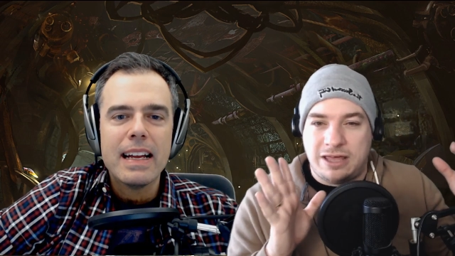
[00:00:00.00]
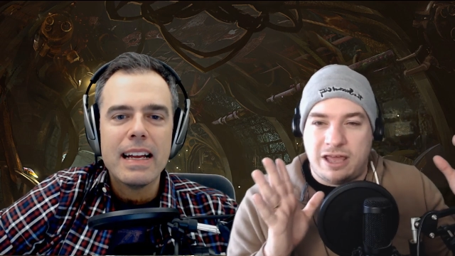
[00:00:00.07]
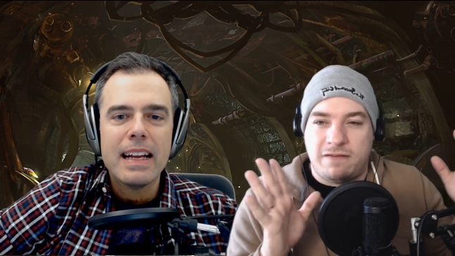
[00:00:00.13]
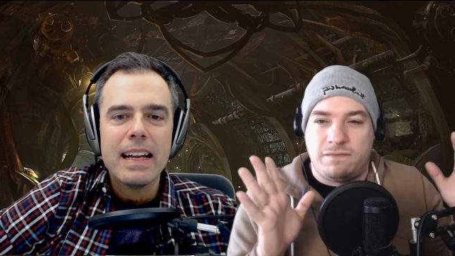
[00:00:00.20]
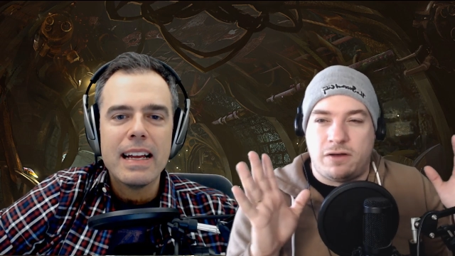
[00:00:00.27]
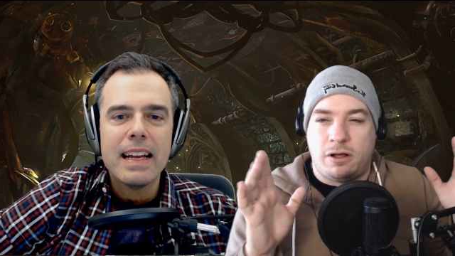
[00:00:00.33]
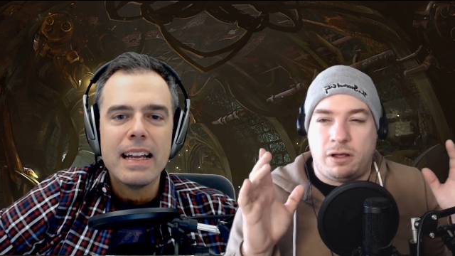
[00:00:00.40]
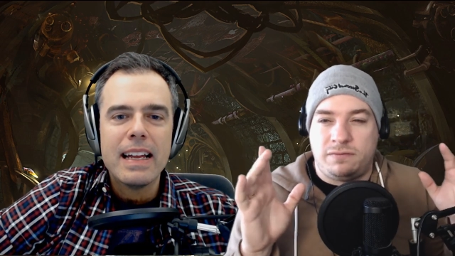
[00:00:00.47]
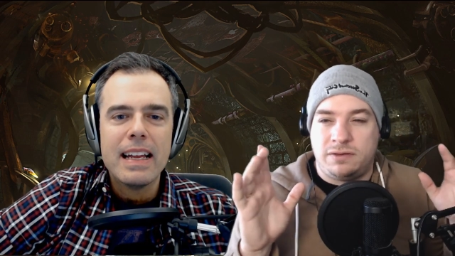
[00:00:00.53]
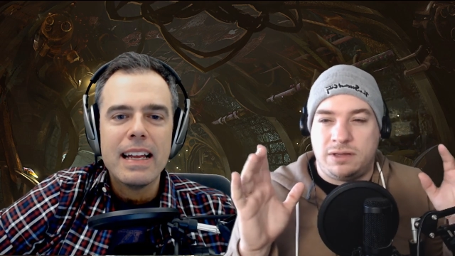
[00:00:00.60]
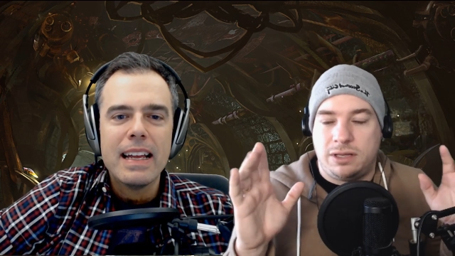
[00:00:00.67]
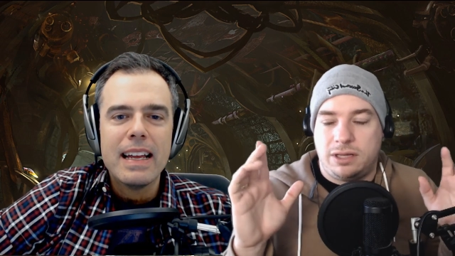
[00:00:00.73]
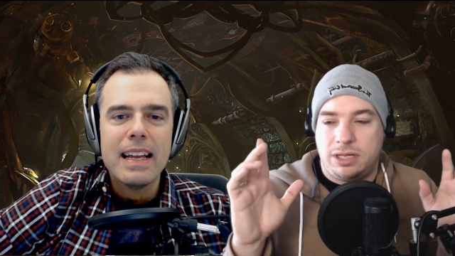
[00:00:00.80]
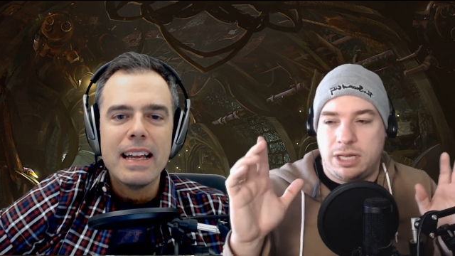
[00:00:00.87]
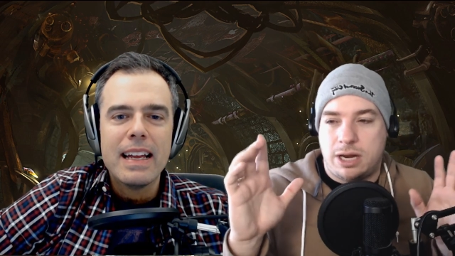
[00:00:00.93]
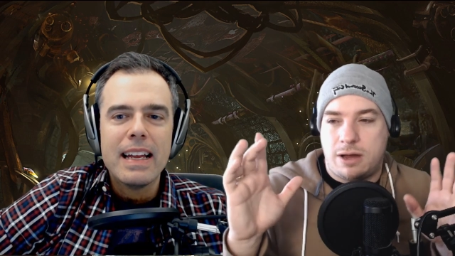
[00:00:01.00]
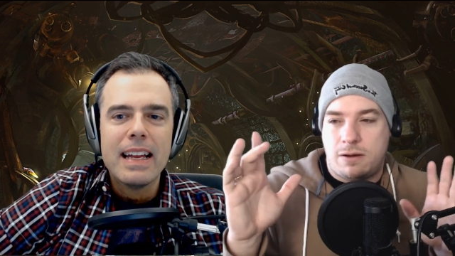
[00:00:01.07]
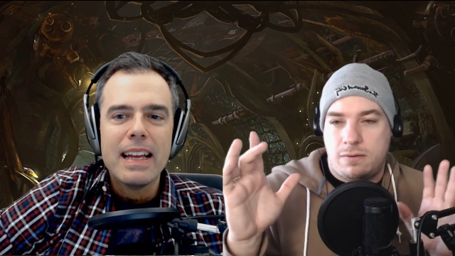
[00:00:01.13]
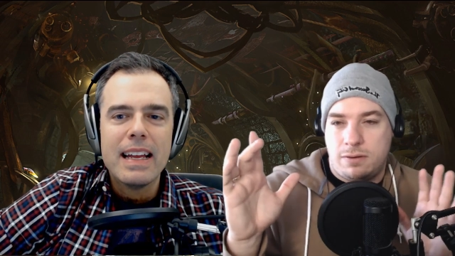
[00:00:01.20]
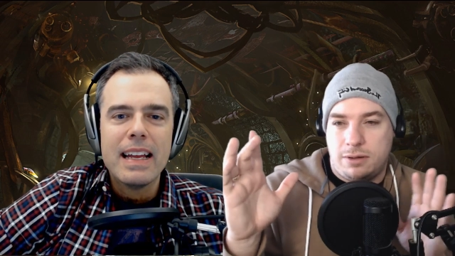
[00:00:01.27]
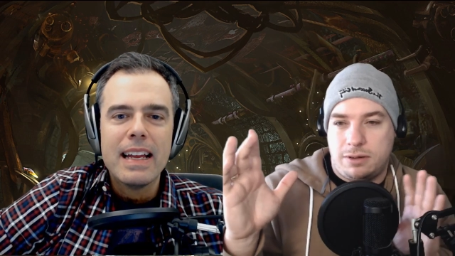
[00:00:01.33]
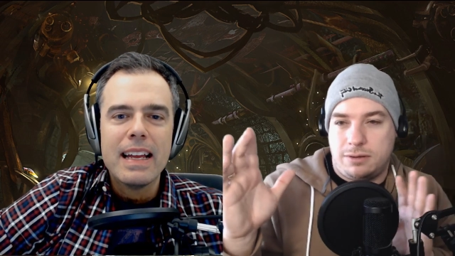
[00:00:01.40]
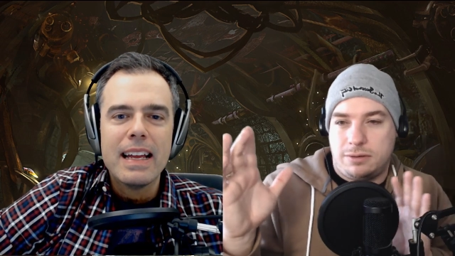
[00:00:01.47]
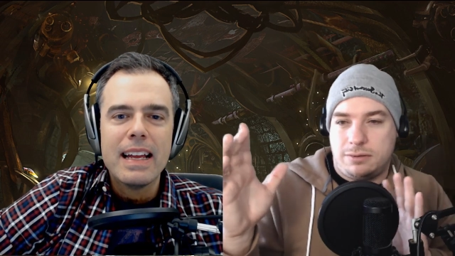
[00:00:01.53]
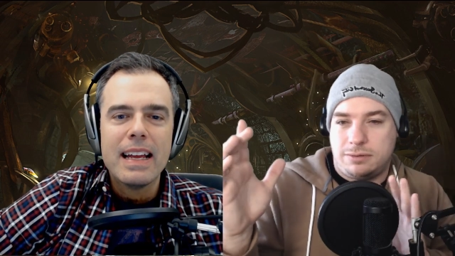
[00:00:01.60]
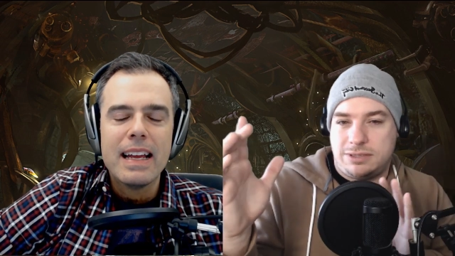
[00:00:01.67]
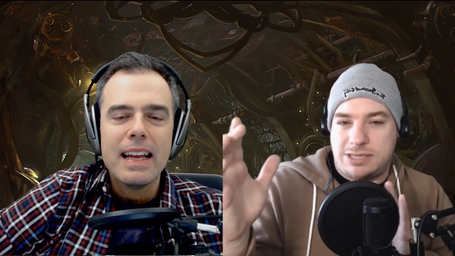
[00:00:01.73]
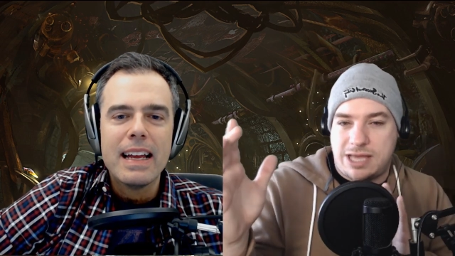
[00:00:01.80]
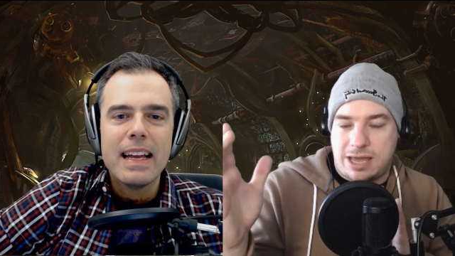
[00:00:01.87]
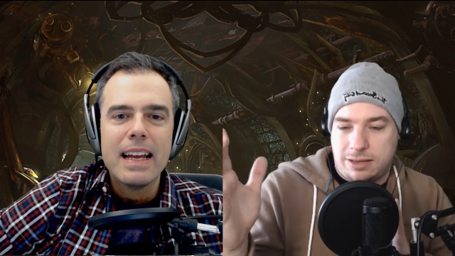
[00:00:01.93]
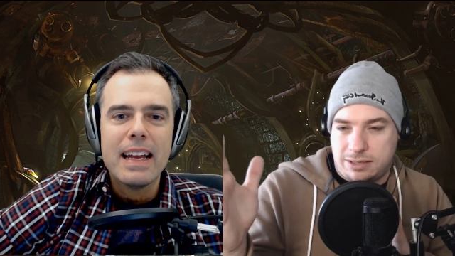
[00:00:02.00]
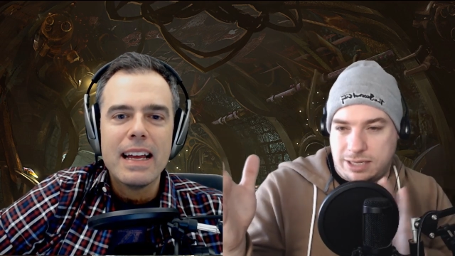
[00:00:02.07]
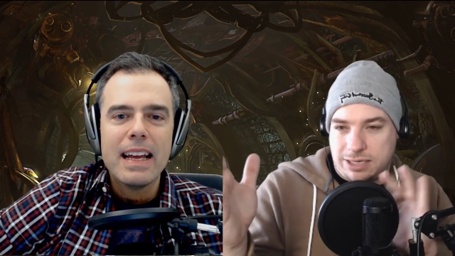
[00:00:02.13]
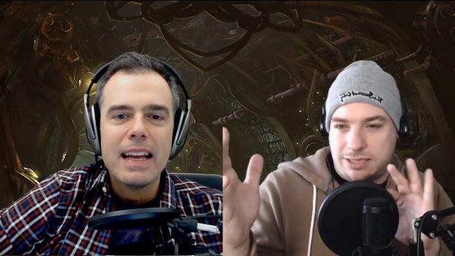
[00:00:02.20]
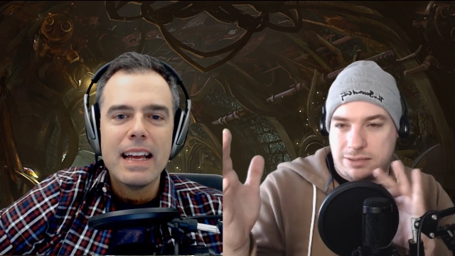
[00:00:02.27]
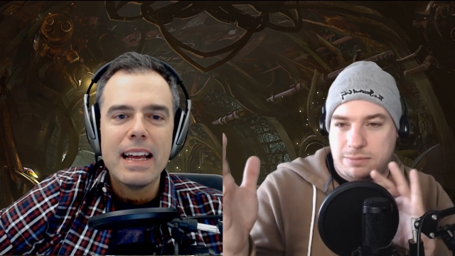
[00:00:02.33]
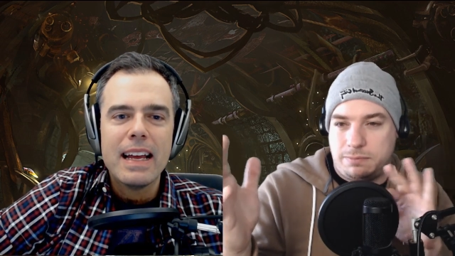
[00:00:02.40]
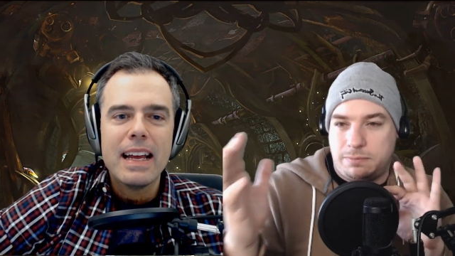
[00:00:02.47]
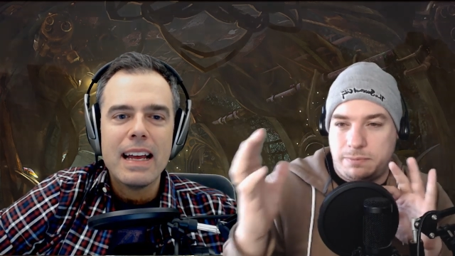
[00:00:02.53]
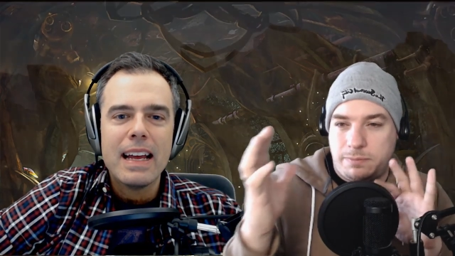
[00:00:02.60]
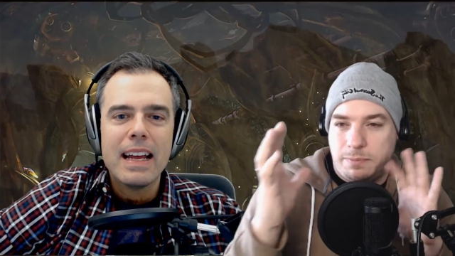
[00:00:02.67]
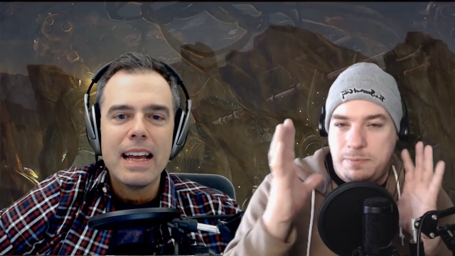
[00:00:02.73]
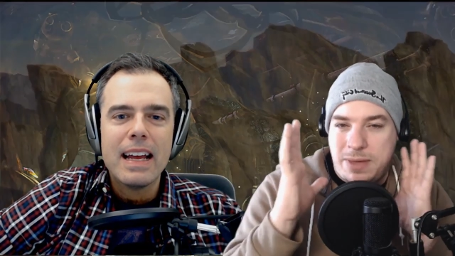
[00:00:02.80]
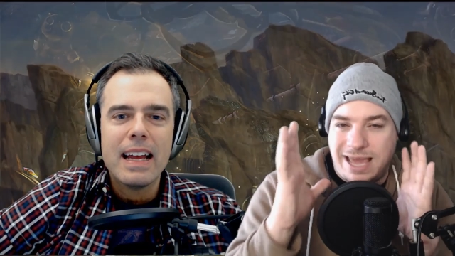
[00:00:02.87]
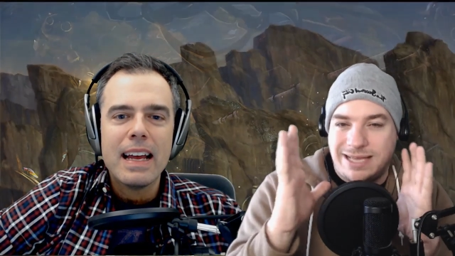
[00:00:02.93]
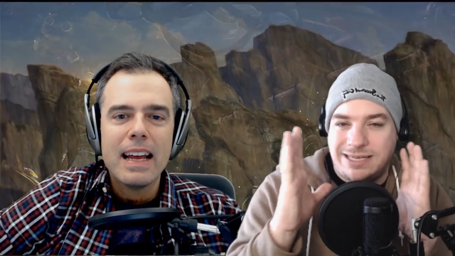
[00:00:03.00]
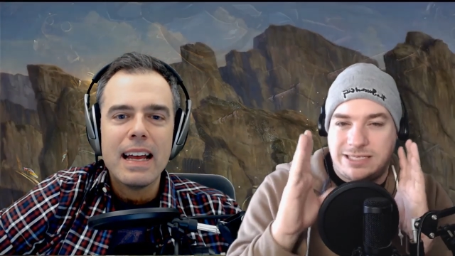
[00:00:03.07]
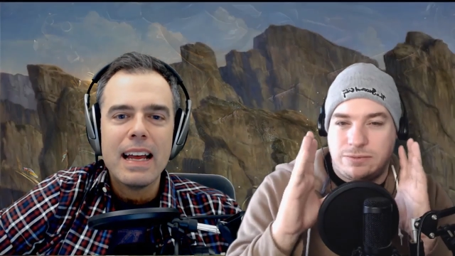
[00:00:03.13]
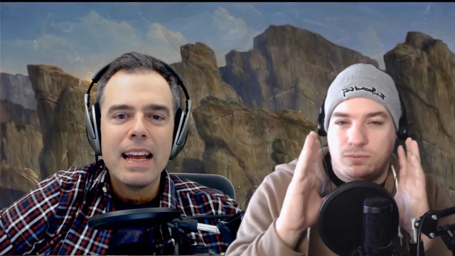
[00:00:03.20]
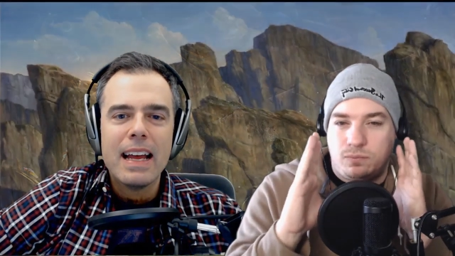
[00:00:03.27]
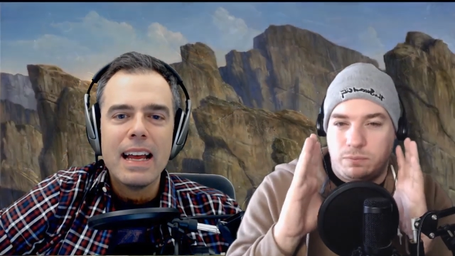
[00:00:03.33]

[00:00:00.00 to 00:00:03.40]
Speaker 1: they involved you know, ta- like base